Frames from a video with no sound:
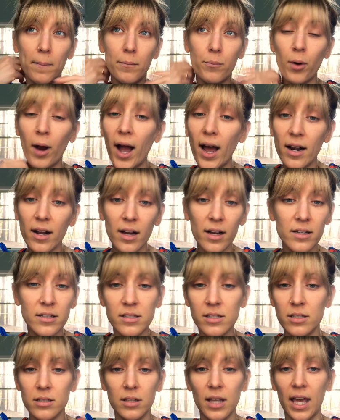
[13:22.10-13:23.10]

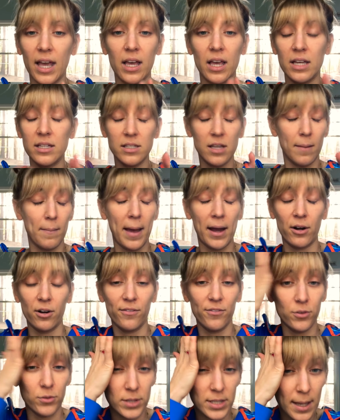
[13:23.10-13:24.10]
product, like it's gonna matter
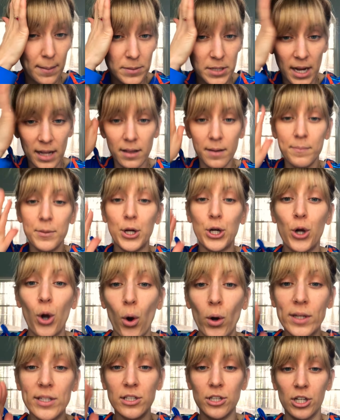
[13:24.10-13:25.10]
if you slept on them. They're
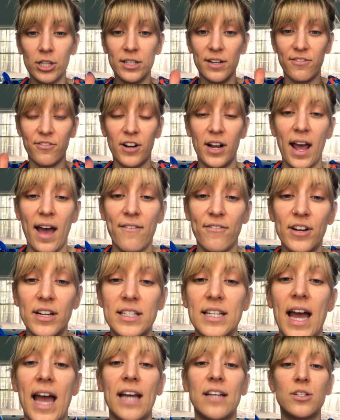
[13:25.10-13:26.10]
going to look different every
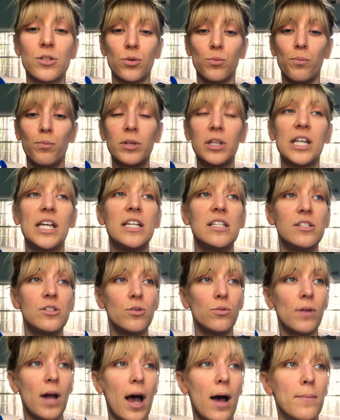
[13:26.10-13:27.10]
day. So please do
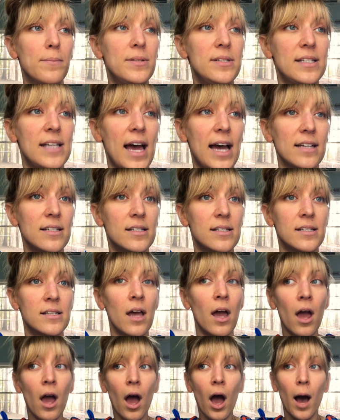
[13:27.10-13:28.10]
not obsess
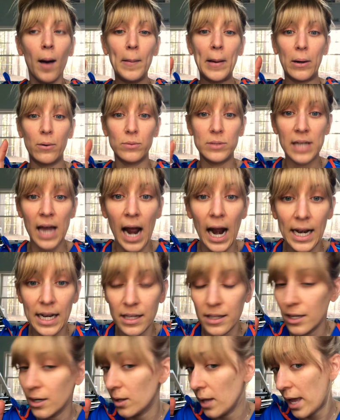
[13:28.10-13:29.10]
about tiny
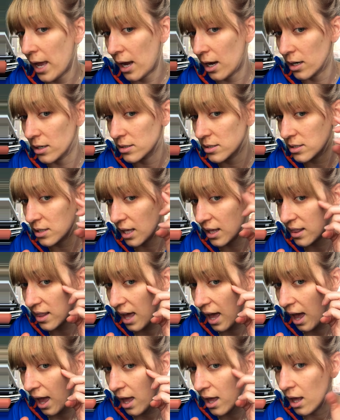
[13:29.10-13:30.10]
little hairs like
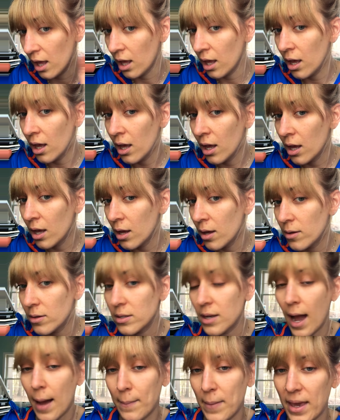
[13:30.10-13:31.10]
that
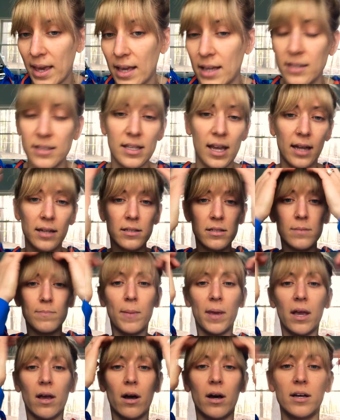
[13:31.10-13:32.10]
not making sense,
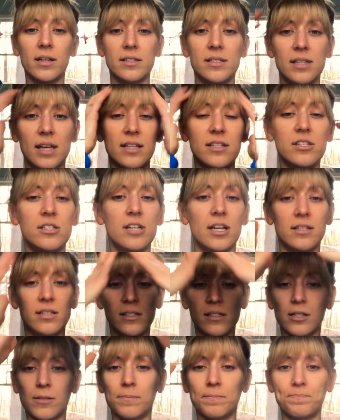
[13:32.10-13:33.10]
because it's
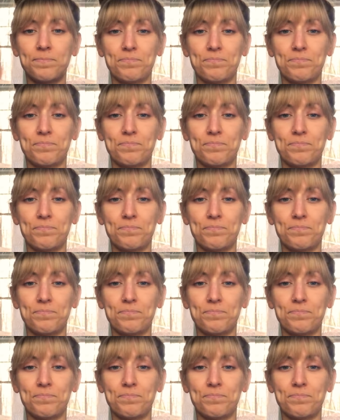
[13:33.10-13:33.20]
just